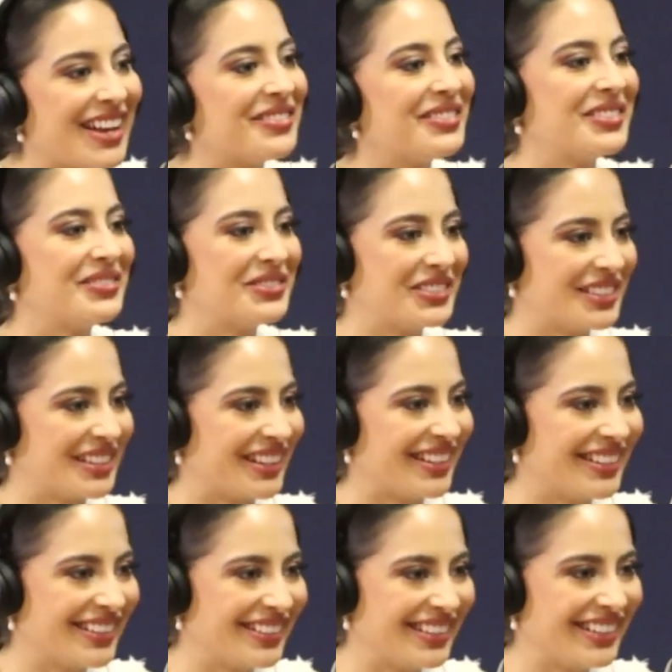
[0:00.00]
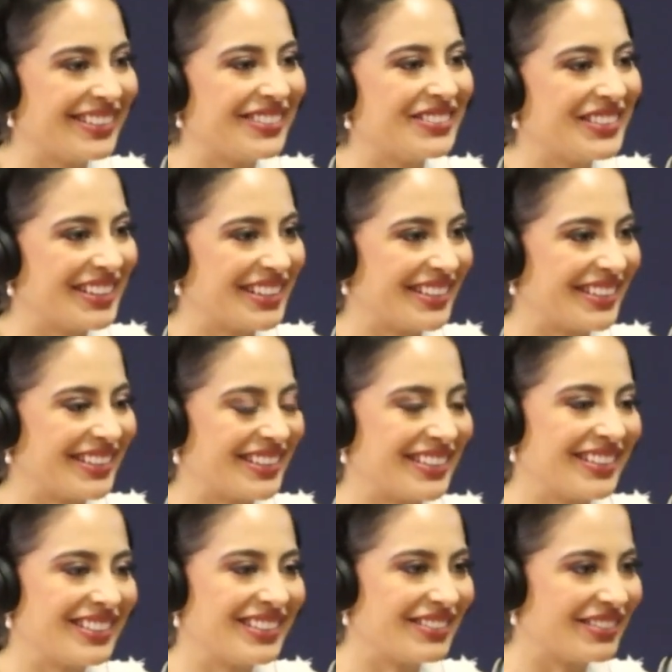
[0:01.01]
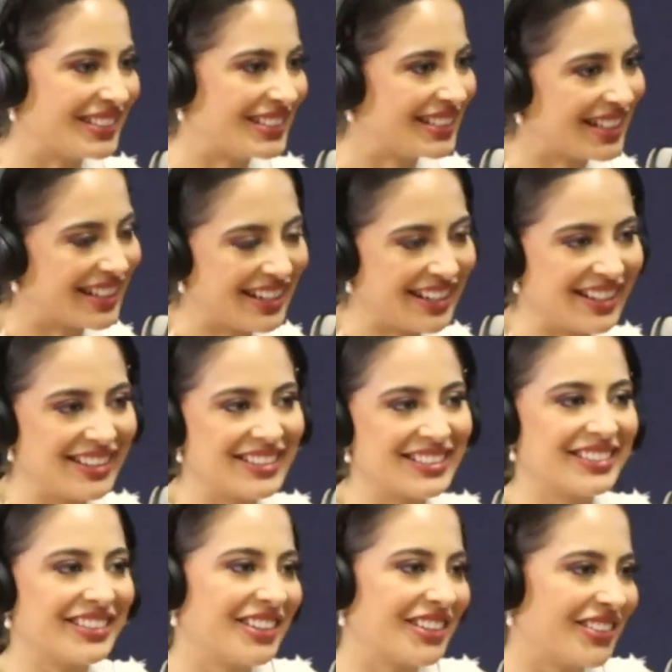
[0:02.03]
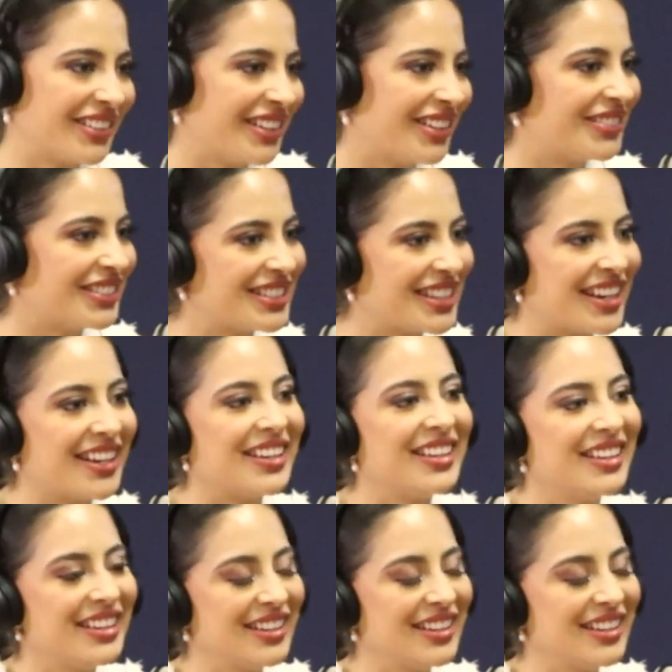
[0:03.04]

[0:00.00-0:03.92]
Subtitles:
At what point of your studies or career was that?